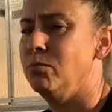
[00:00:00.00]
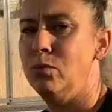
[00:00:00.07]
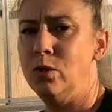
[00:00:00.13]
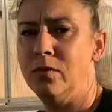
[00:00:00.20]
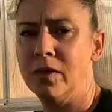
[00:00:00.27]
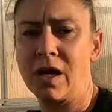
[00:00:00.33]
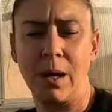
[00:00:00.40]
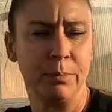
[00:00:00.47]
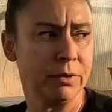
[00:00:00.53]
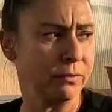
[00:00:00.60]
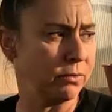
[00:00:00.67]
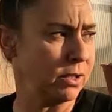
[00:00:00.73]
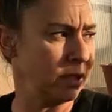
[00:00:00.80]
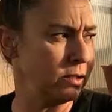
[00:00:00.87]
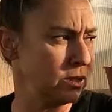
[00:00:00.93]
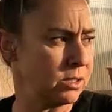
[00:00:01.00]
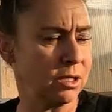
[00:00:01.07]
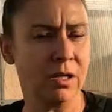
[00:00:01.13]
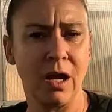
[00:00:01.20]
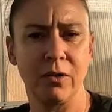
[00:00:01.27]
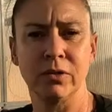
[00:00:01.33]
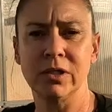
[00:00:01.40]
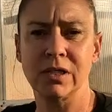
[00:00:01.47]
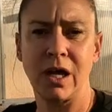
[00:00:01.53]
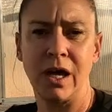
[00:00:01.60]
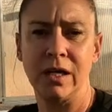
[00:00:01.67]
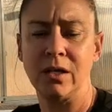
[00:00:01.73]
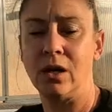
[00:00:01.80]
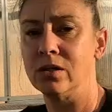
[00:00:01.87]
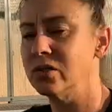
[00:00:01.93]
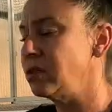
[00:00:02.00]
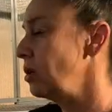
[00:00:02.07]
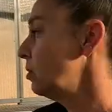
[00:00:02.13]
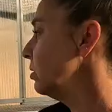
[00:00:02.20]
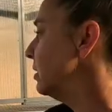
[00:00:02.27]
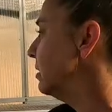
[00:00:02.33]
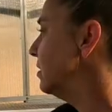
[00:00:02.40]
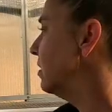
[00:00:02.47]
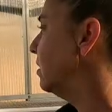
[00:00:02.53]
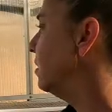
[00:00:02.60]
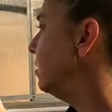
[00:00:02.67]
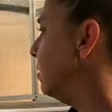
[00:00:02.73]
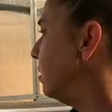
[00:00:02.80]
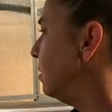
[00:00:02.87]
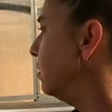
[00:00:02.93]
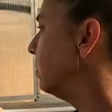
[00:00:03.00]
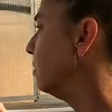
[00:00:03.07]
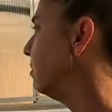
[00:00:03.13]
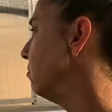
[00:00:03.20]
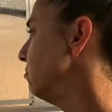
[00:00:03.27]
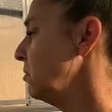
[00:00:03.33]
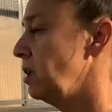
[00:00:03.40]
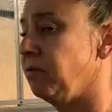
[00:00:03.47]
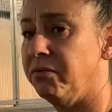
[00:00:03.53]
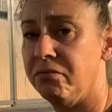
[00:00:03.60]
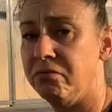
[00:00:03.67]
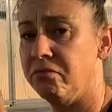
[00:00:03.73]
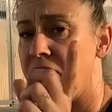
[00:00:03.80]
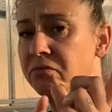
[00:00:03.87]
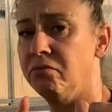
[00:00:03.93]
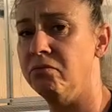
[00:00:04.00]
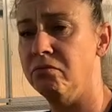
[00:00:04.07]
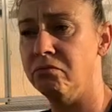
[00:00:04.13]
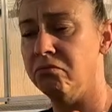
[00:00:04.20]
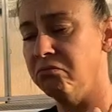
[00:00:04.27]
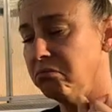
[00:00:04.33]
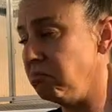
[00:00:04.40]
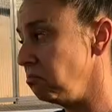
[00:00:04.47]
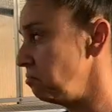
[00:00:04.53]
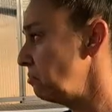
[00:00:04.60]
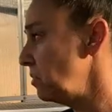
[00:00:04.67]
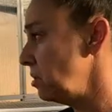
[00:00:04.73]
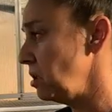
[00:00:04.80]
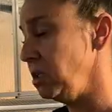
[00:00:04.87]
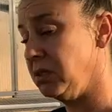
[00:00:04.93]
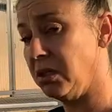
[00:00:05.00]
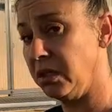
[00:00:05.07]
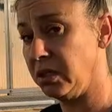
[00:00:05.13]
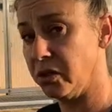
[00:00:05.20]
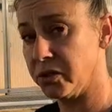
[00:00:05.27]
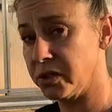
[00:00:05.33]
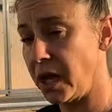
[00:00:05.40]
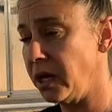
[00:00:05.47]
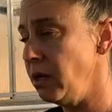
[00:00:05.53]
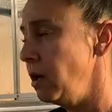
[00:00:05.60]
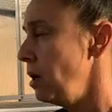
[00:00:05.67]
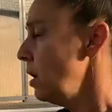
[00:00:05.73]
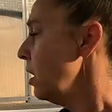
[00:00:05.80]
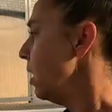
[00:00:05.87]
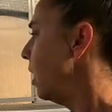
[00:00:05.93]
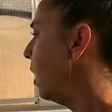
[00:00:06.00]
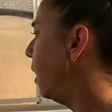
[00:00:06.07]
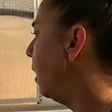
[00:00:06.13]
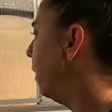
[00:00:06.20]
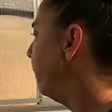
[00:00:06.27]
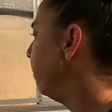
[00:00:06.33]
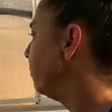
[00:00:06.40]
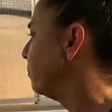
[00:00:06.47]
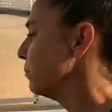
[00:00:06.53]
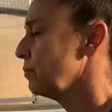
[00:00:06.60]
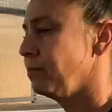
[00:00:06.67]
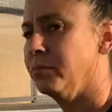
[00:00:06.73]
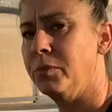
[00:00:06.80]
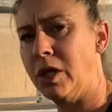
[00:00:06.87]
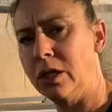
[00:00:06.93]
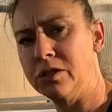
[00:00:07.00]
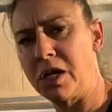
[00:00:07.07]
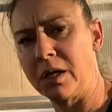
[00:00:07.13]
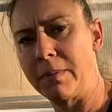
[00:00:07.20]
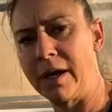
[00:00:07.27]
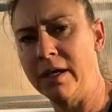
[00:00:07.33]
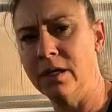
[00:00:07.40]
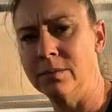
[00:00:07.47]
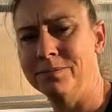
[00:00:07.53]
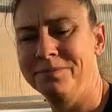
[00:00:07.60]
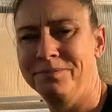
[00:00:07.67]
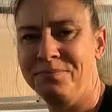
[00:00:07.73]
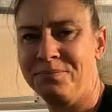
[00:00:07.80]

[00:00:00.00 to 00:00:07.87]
move a couple of these to the other side also and see if he's on either side, but I'll check back in.